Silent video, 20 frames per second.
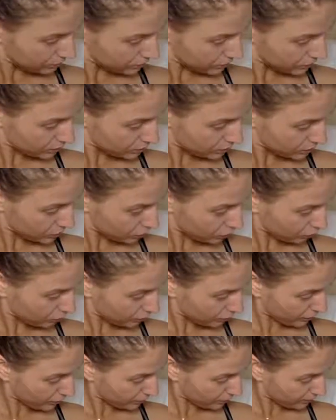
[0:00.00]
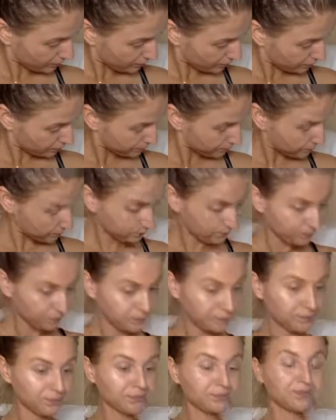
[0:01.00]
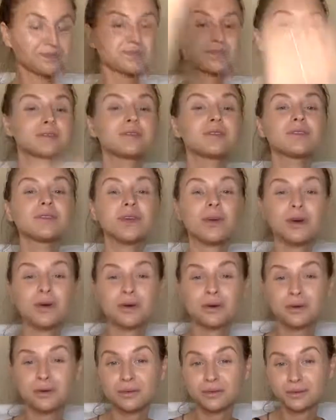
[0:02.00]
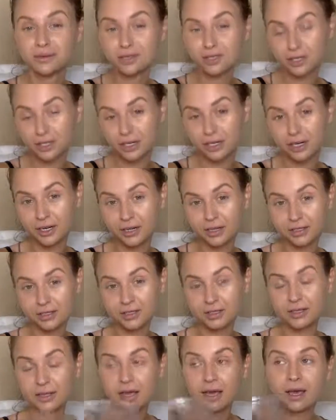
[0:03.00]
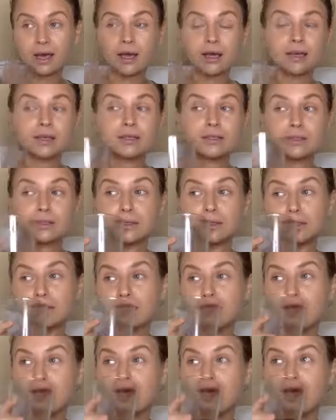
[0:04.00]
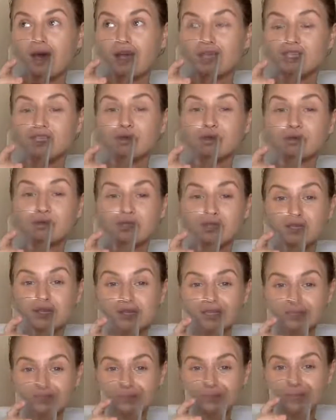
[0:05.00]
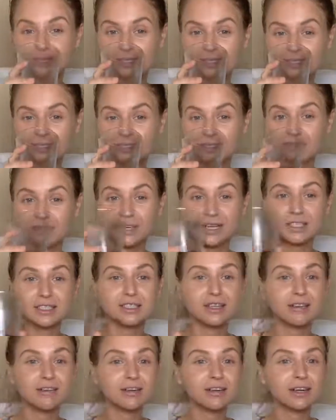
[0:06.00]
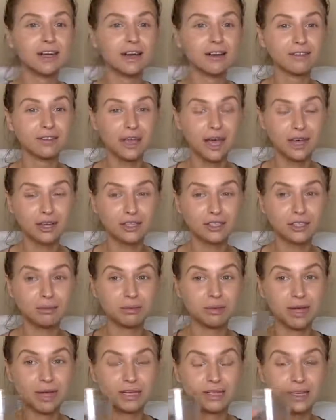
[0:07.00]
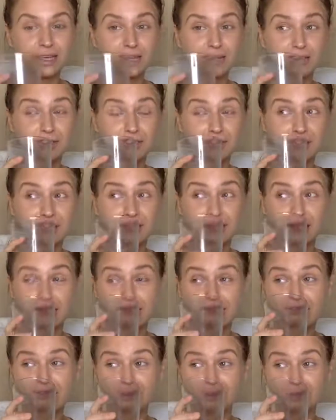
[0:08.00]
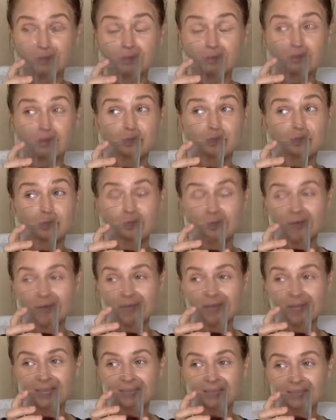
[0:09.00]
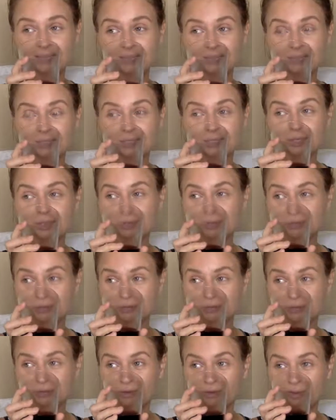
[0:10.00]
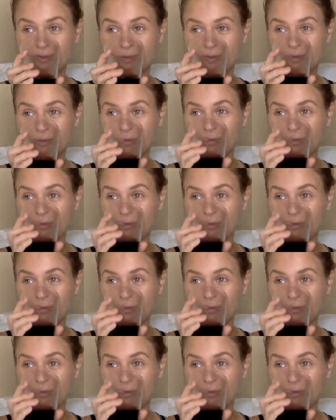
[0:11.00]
just over him. So cheers. And I did a really nice video yesterday. If you guys never have catched up, yesterday's live video was so nice, so beautiful,